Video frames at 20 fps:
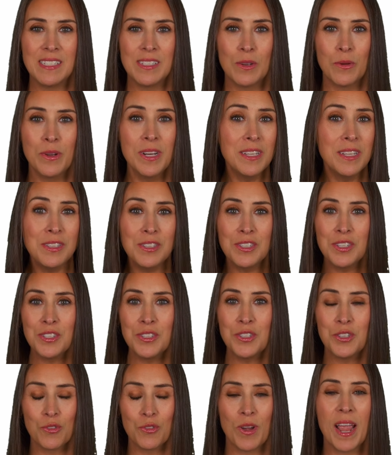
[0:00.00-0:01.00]
so it is
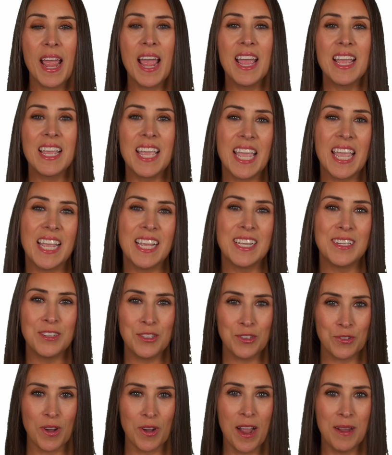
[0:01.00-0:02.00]
just drag
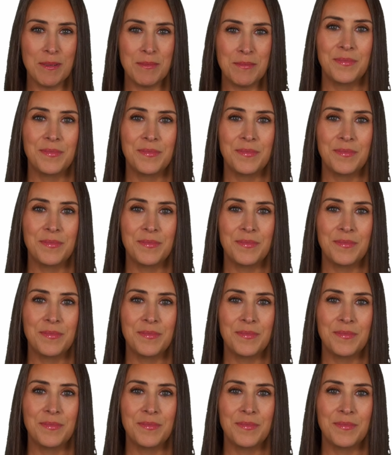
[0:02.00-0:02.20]
and drop.